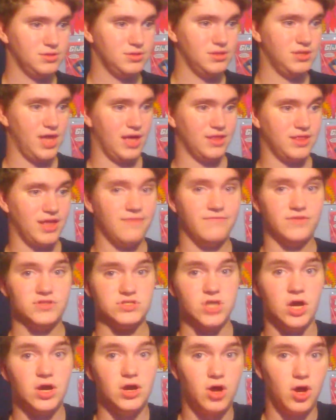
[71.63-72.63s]
a
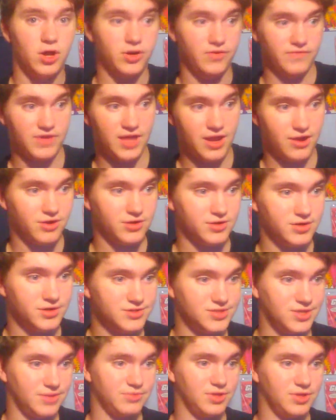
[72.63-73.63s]
ton of
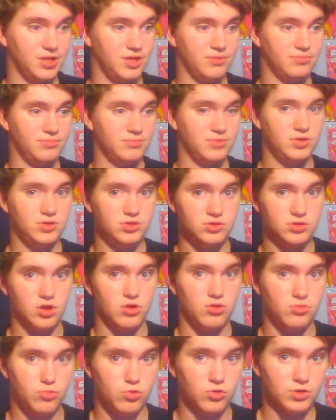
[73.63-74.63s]
characters. I'm gonna
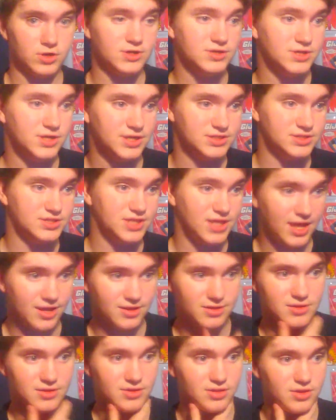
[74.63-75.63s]
go more into
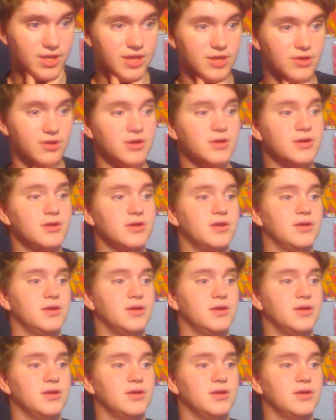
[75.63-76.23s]
that later.